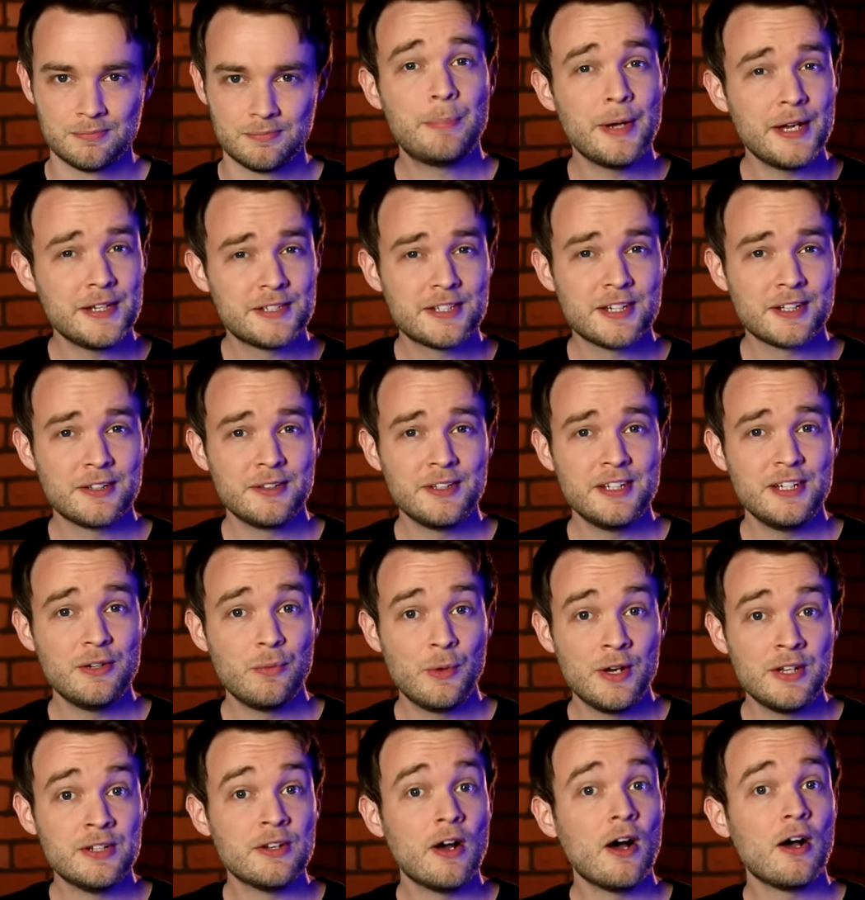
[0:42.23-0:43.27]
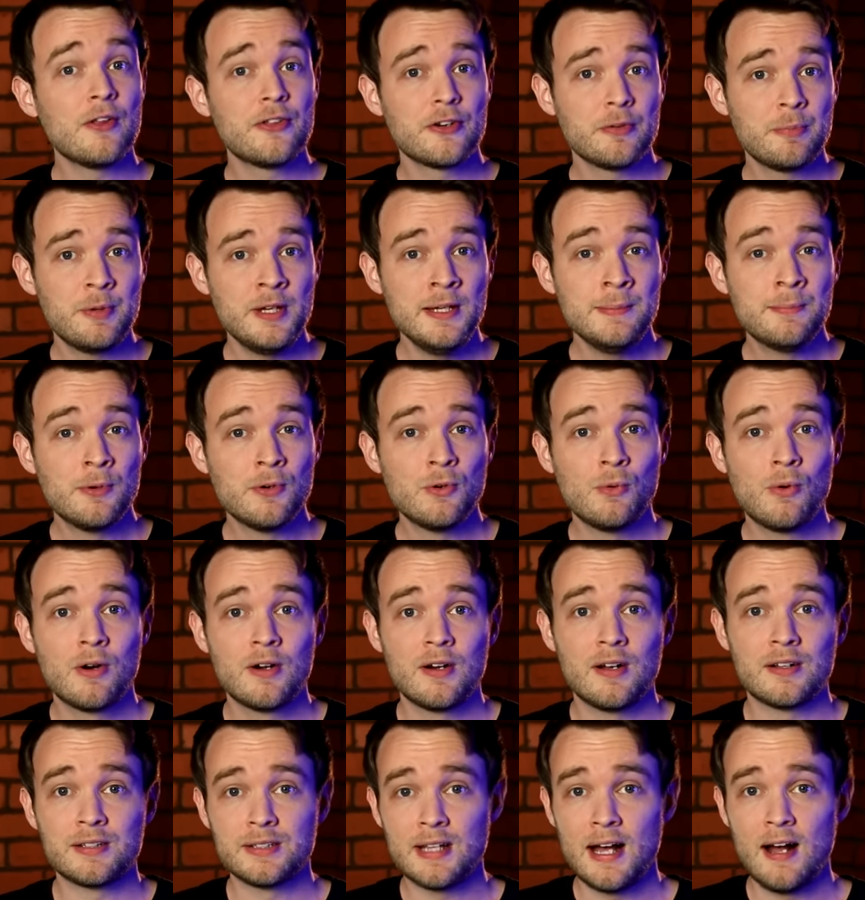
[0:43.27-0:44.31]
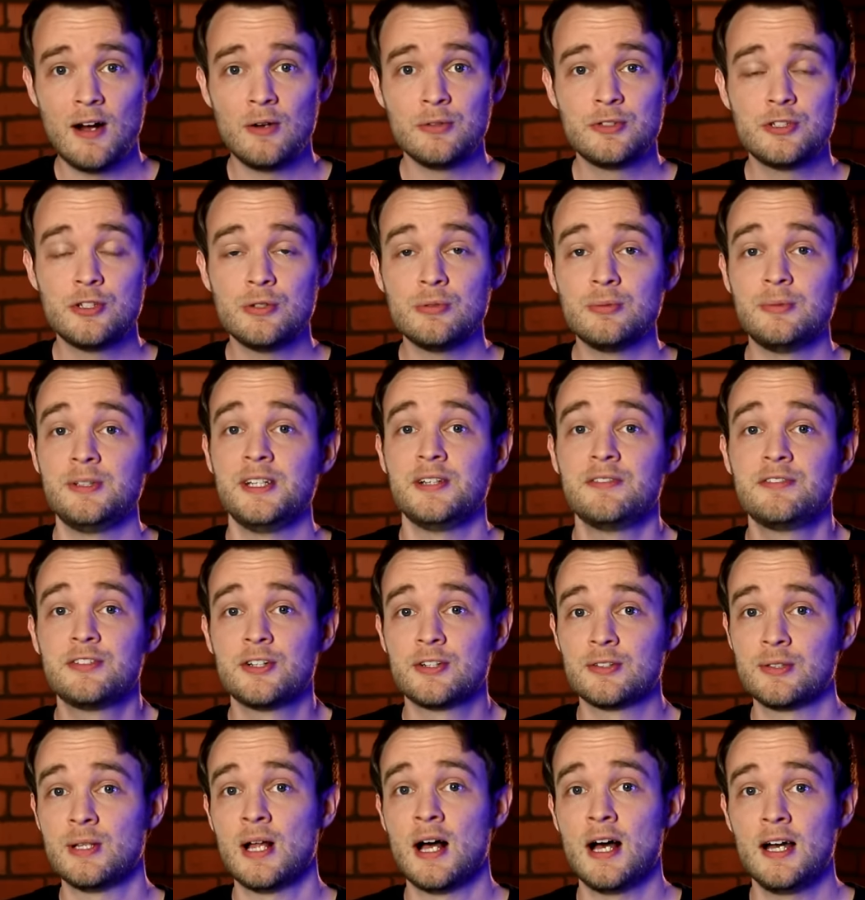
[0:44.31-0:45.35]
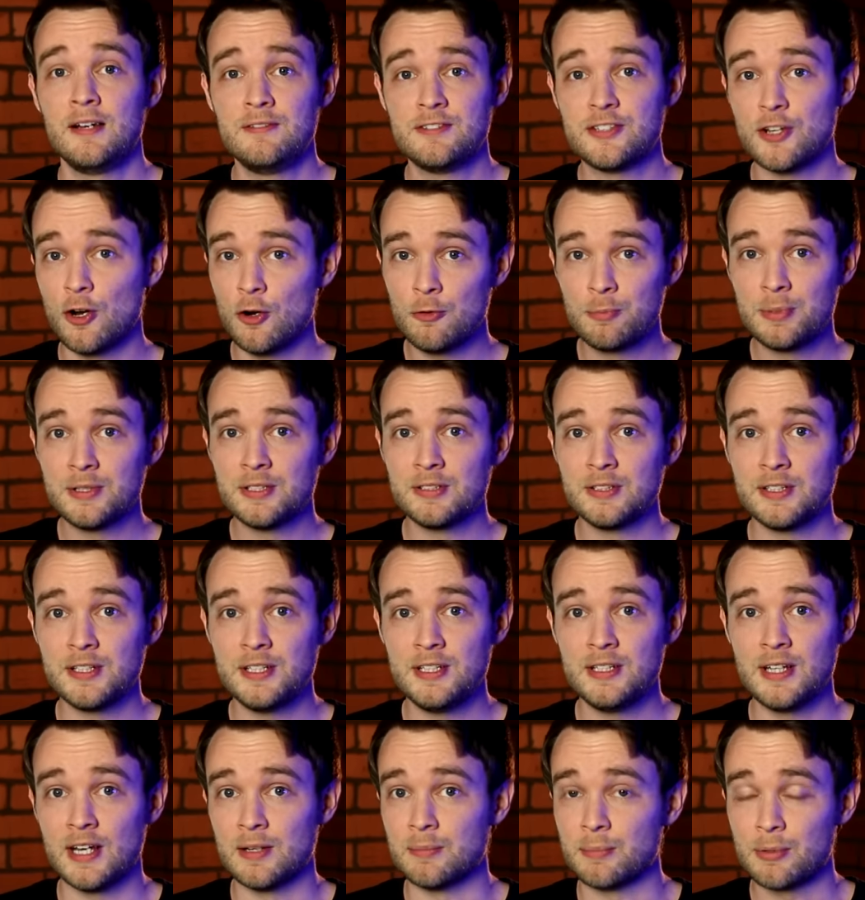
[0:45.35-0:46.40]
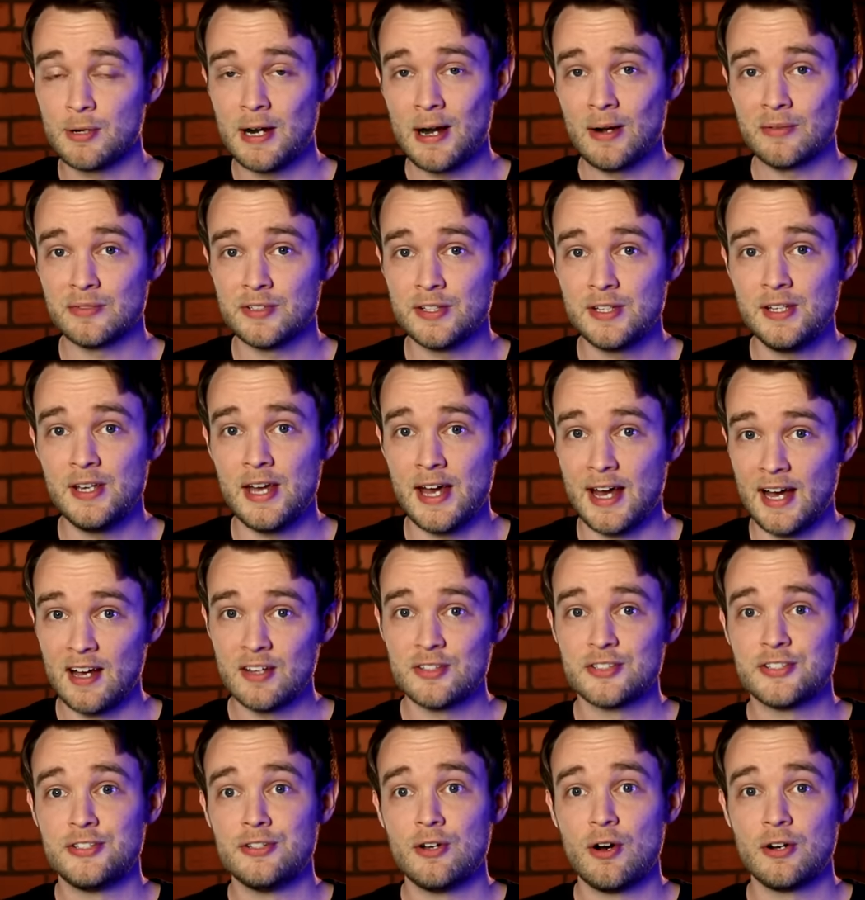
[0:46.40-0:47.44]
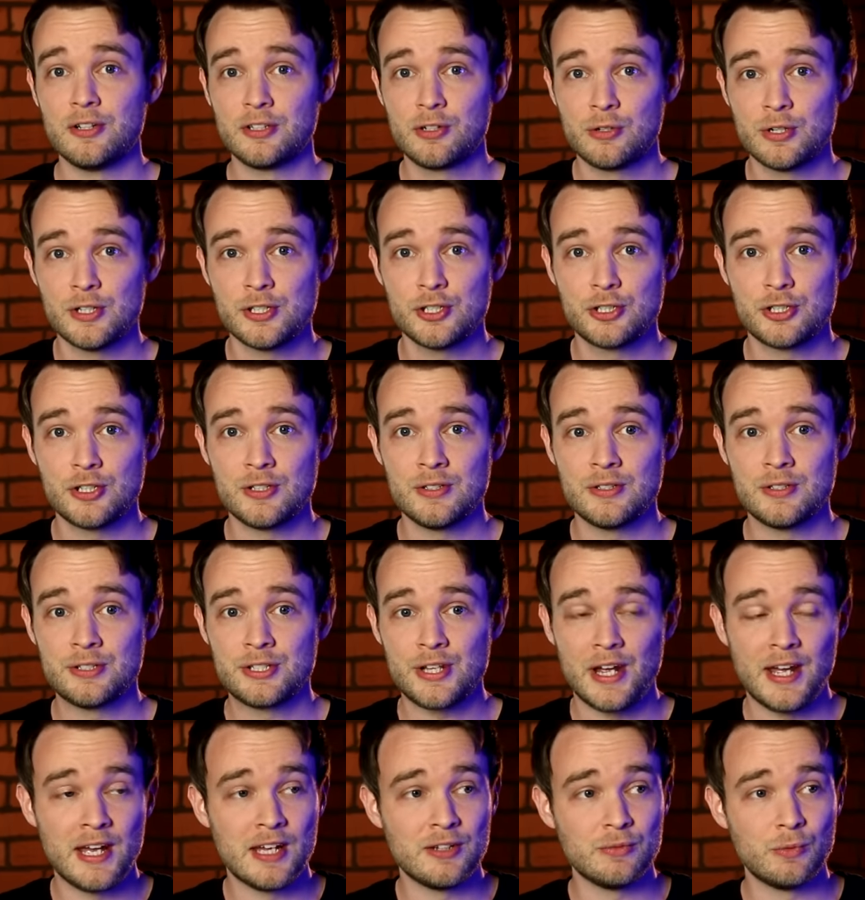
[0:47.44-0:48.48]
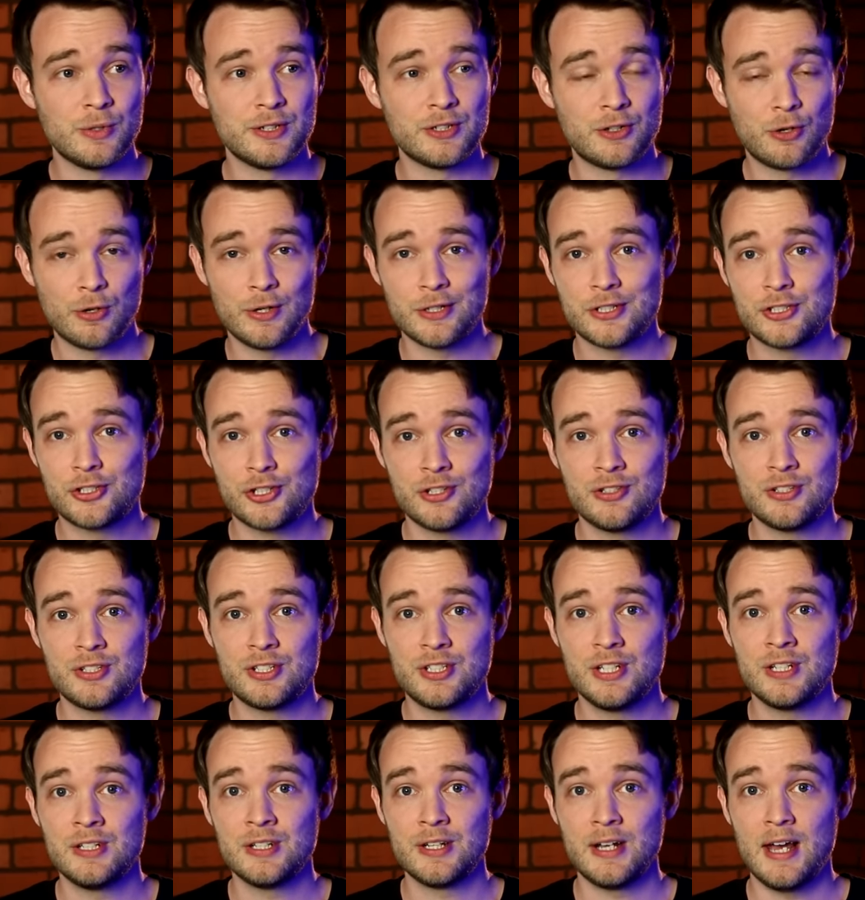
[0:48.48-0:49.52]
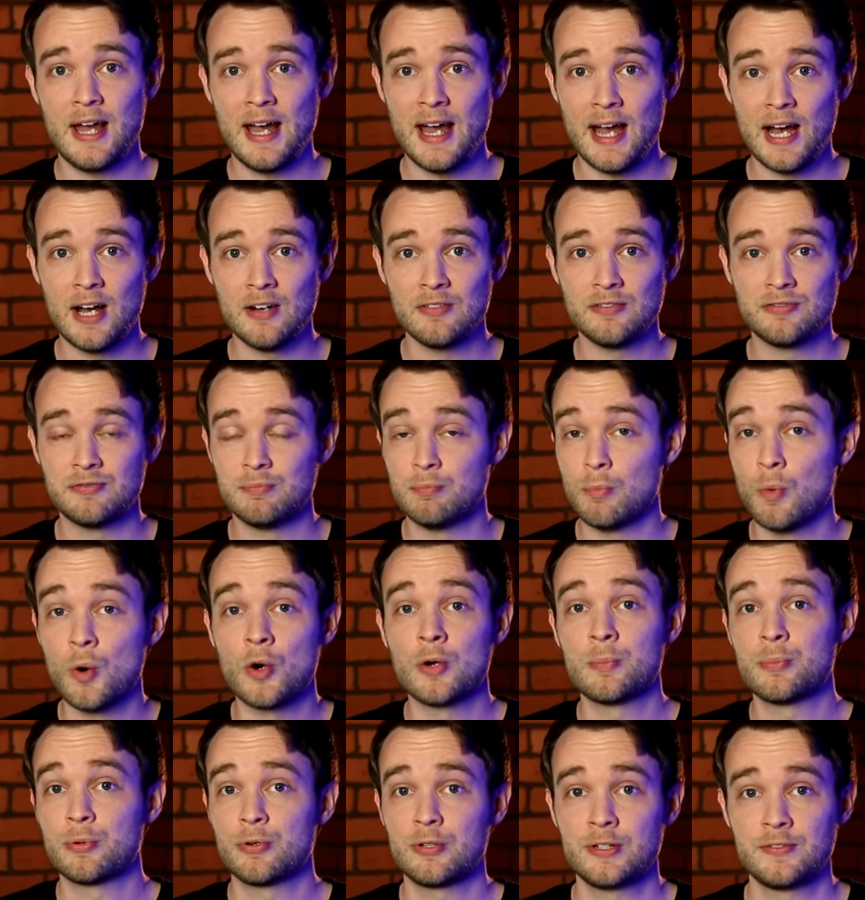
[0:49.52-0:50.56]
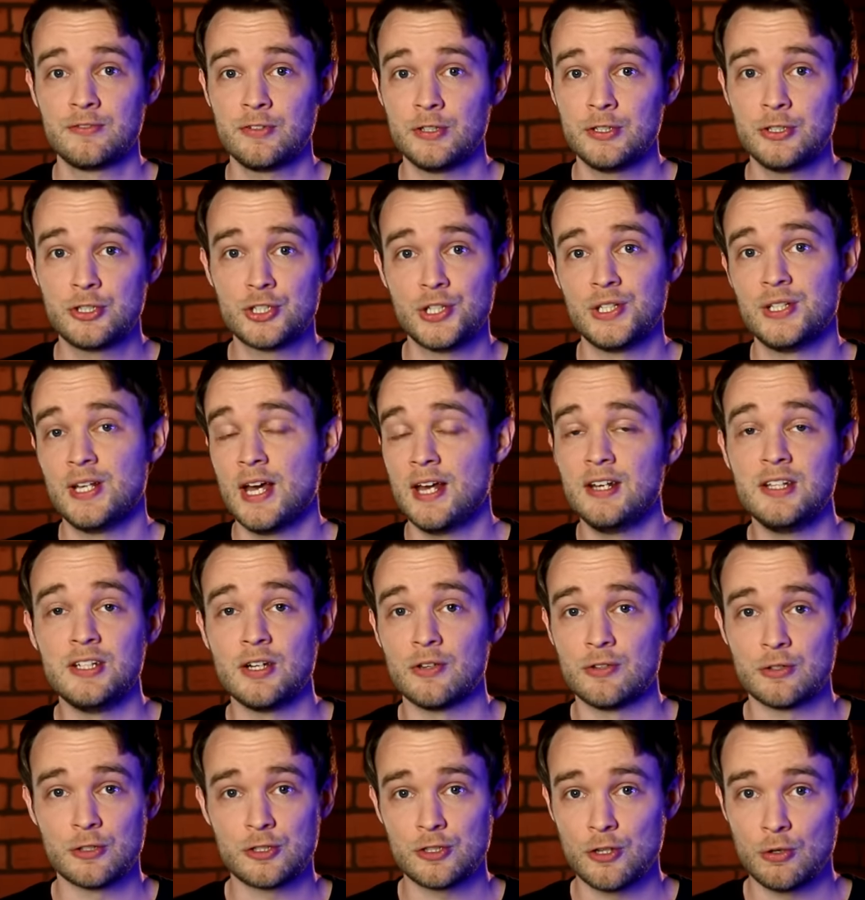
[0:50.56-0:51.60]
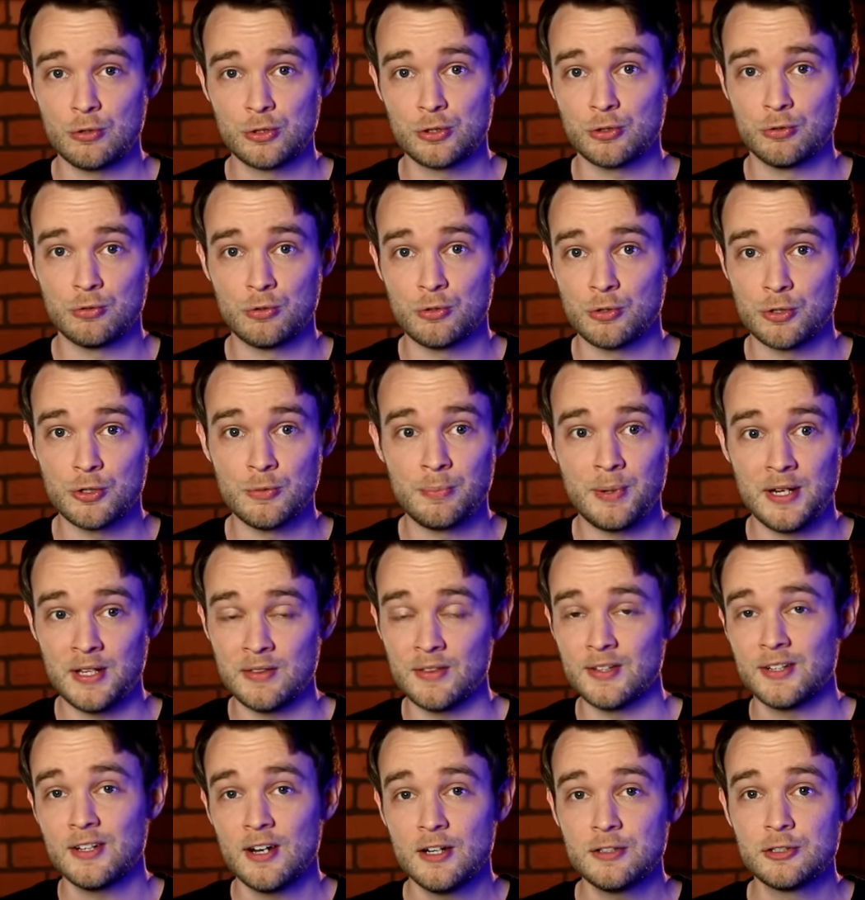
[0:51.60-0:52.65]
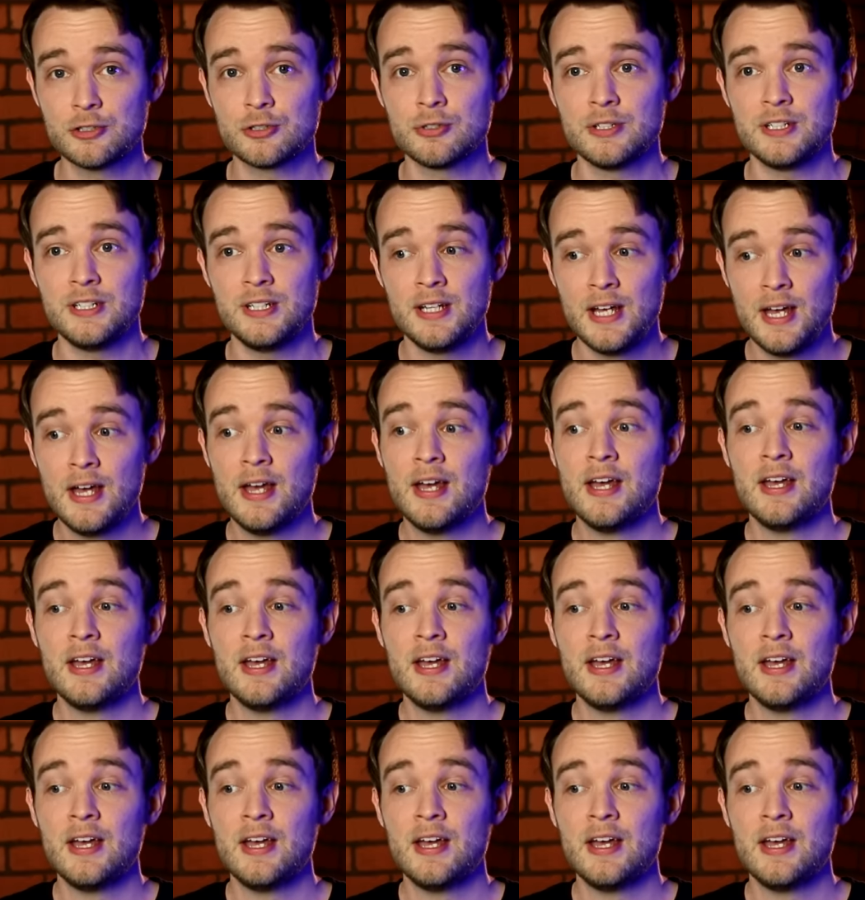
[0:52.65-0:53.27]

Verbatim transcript: Basically, when other people were allowed to live their lives openly and proudly as non Christians, and when Christians didn't have more privilege than any other social group in the country,